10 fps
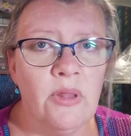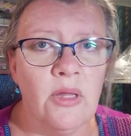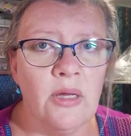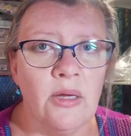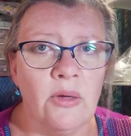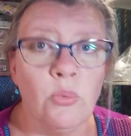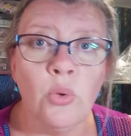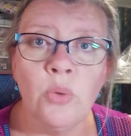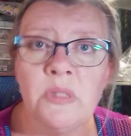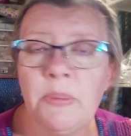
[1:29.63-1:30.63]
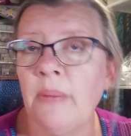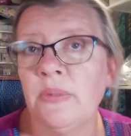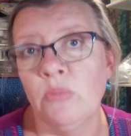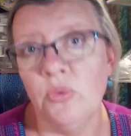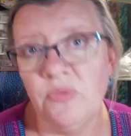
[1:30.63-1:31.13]
the room to
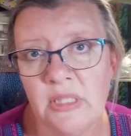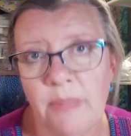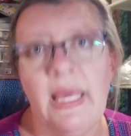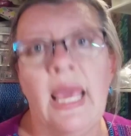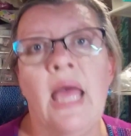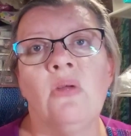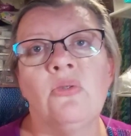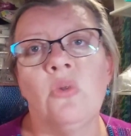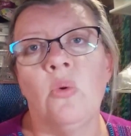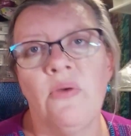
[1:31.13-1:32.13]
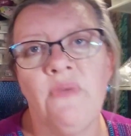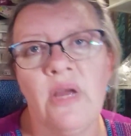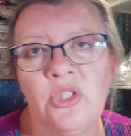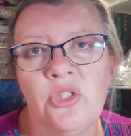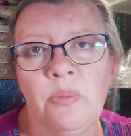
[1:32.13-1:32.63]
be able to move to something else or
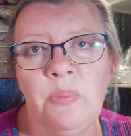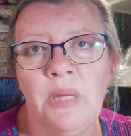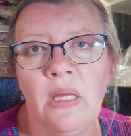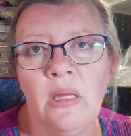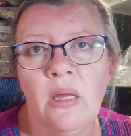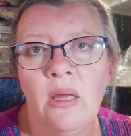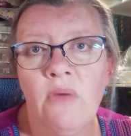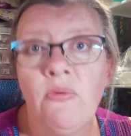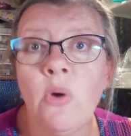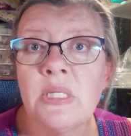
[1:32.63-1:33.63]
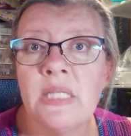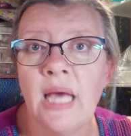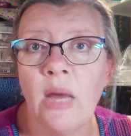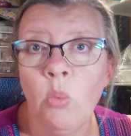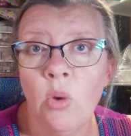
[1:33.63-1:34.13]
if I should be
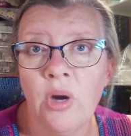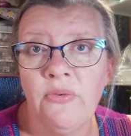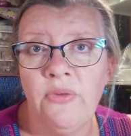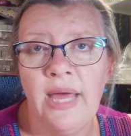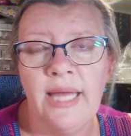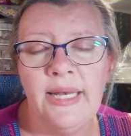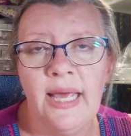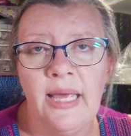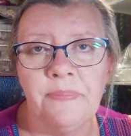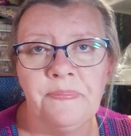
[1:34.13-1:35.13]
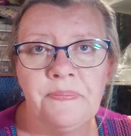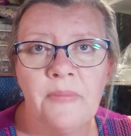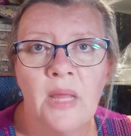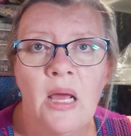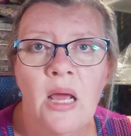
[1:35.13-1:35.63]
focusing on work for that day.
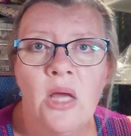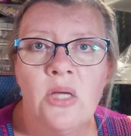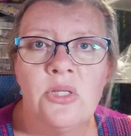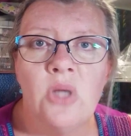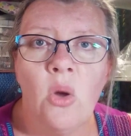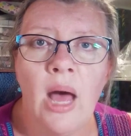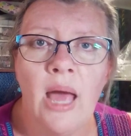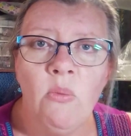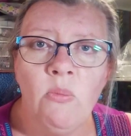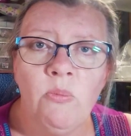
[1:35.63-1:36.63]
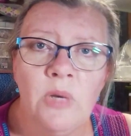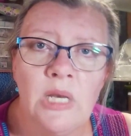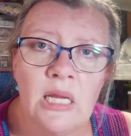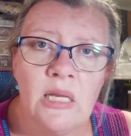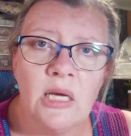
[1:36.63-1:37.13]
So I
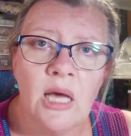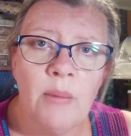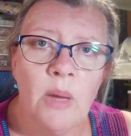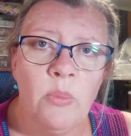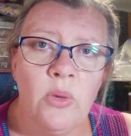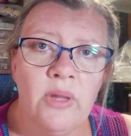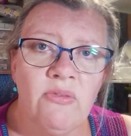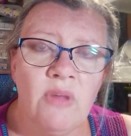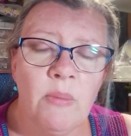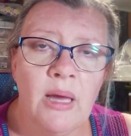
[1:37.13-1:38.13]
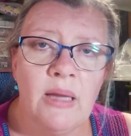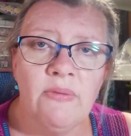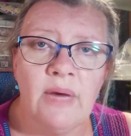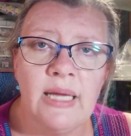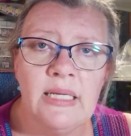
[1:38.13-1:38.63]
need to come up with some
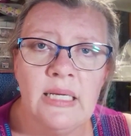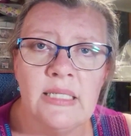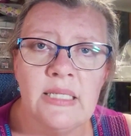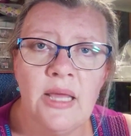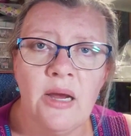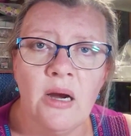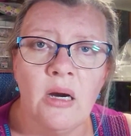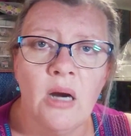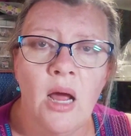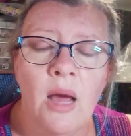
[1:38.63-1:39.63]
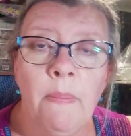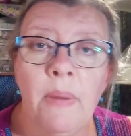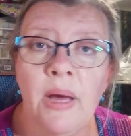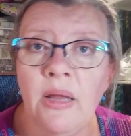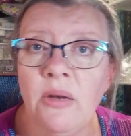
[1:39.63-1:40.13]
kind of ideas there.
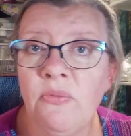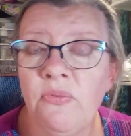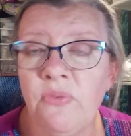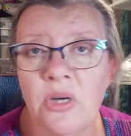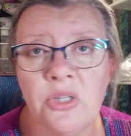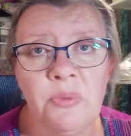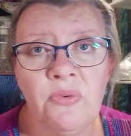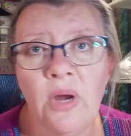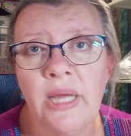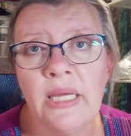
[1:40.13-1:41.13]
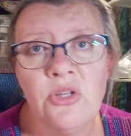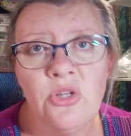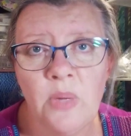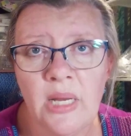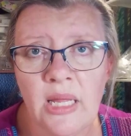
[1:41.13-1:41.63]
But first, before I
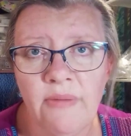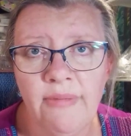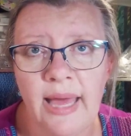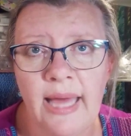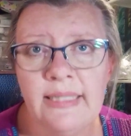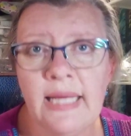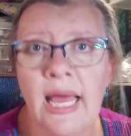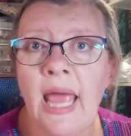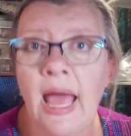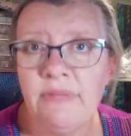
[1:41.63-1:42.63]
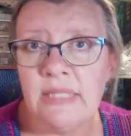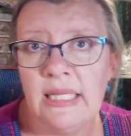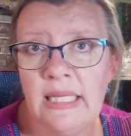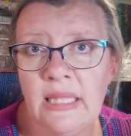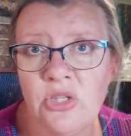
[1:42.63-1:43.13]
can do any of that, I have
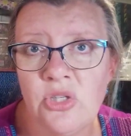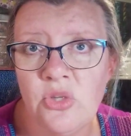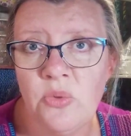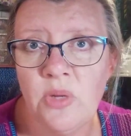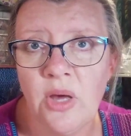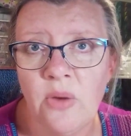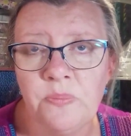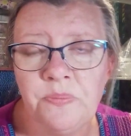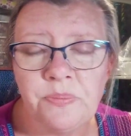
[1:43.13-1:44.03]
to clean the studio.